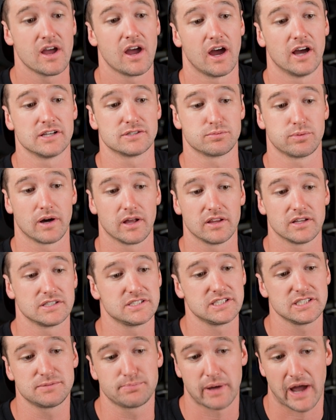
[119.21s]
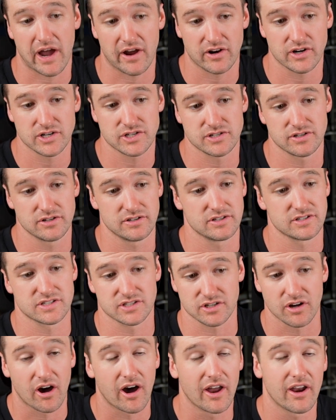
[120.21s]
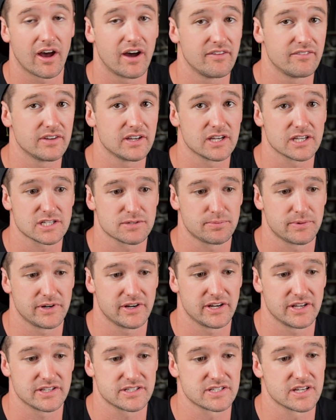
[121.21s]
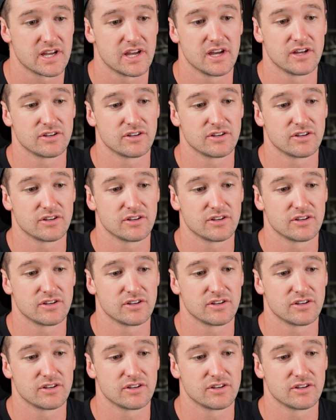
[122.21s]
as well as parachute skydiving experience.